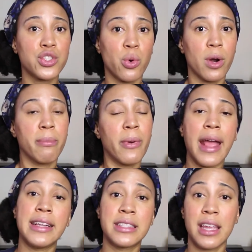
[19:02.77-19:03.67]
store
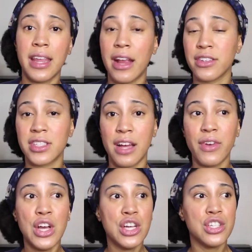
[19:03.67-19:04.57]
brand skincare stuff.
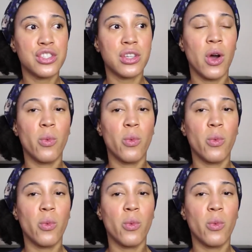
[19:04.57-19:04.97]
So